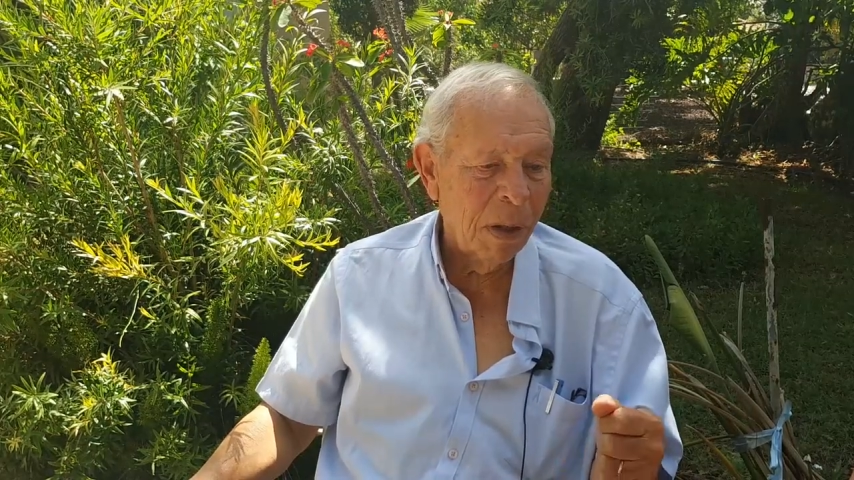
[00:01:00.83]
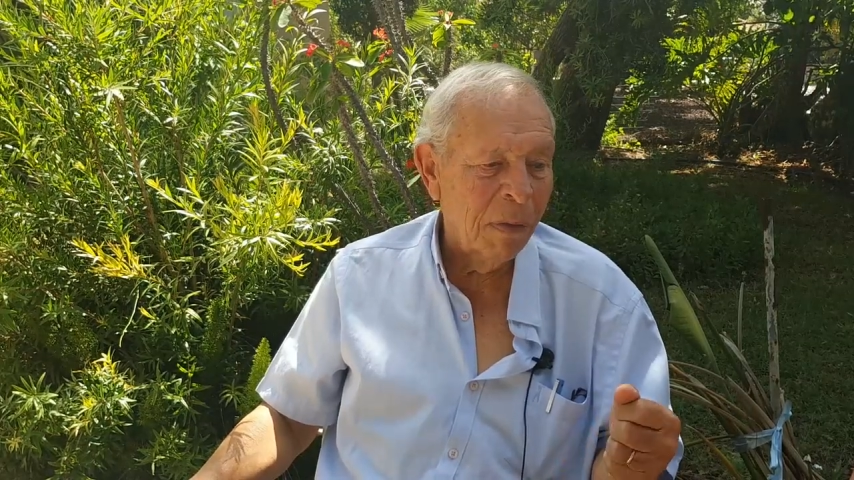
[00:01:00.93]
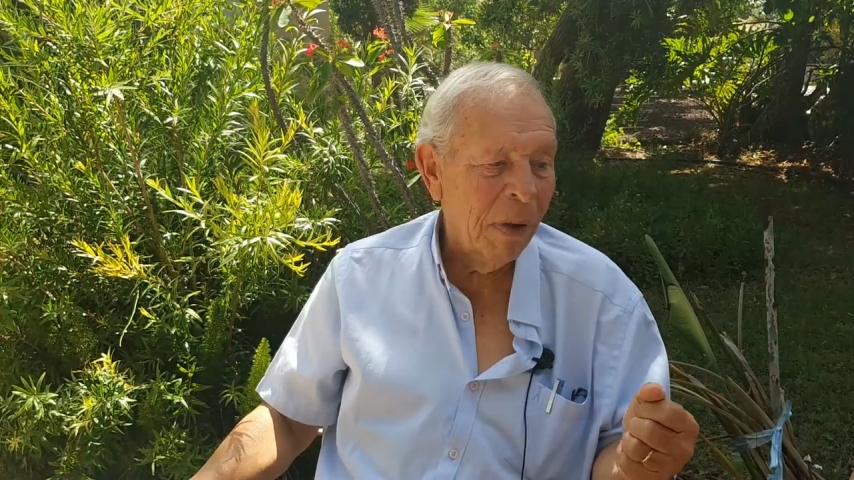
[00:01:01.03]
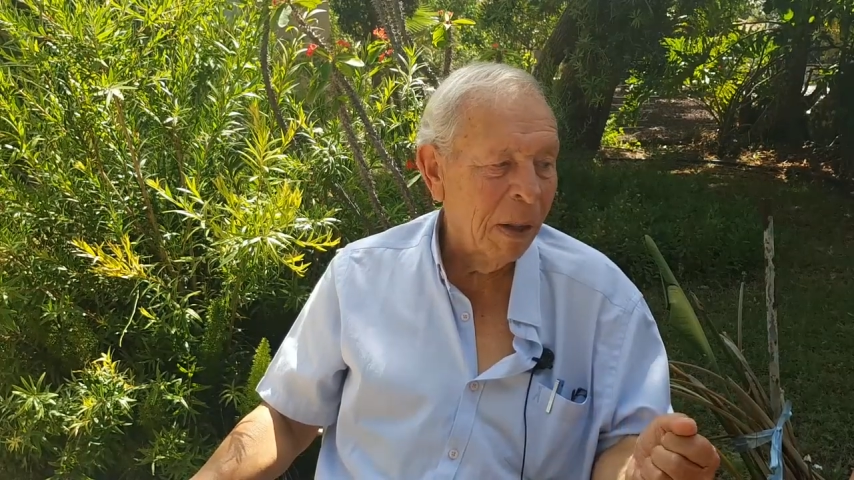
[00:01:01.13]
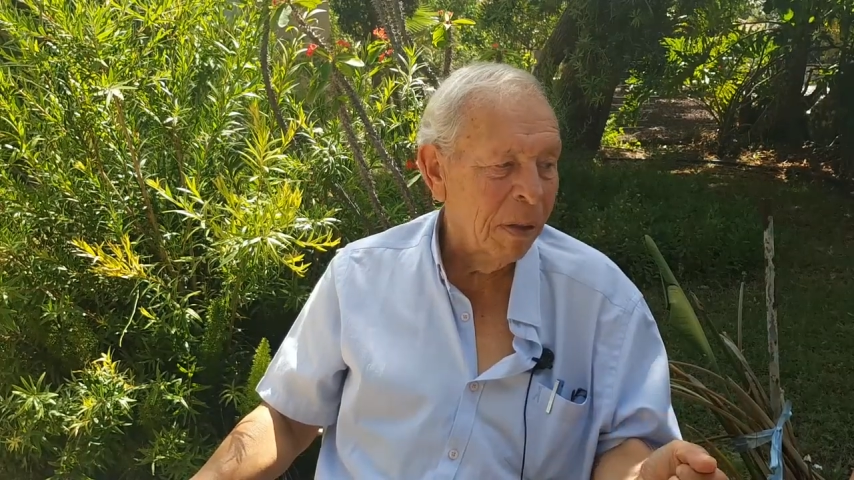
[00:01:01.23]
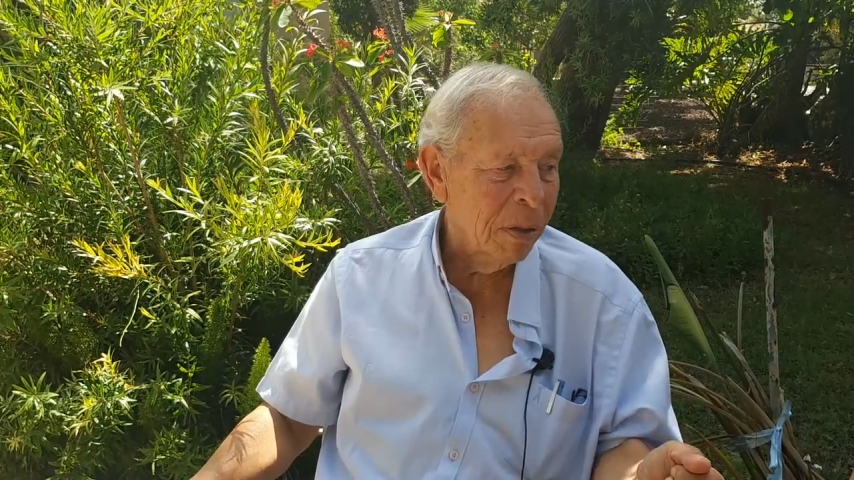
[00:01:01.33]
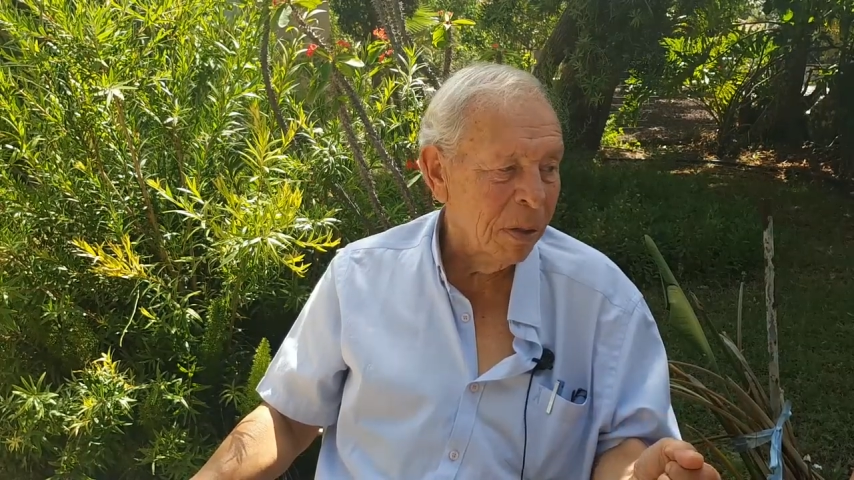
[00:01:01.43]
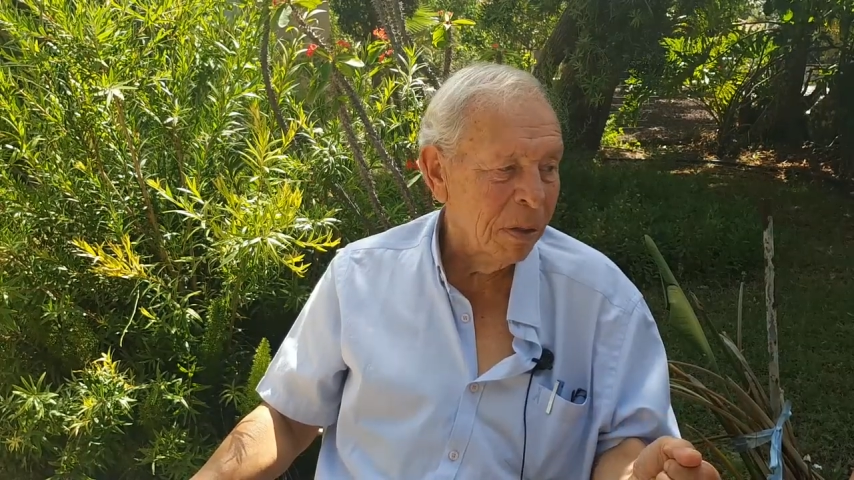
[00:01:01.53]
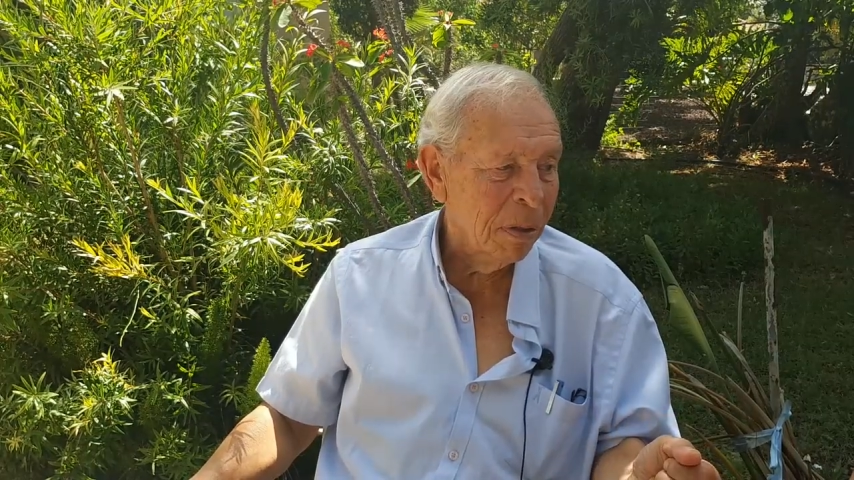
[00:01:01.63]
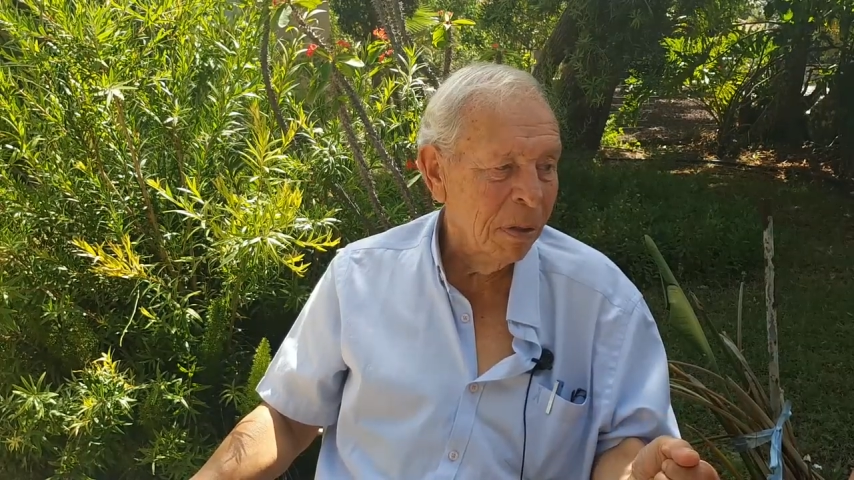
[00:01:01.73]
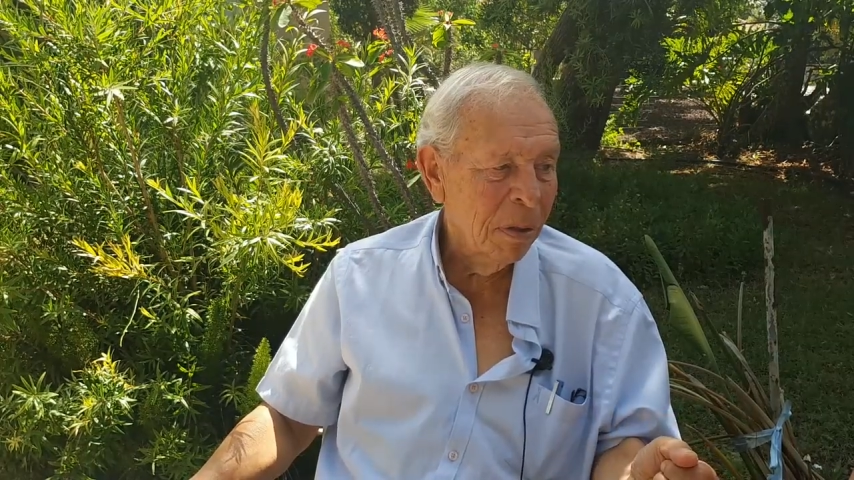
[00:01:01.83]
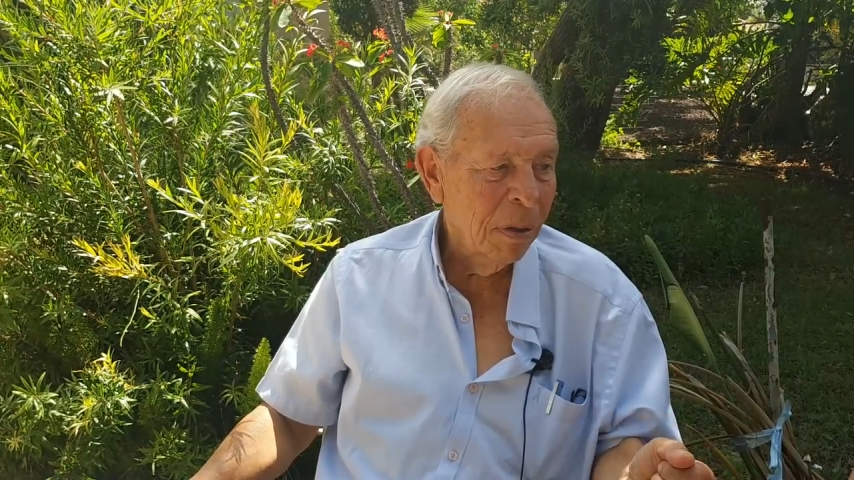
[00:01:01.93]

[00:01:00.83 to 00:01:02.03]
advantages.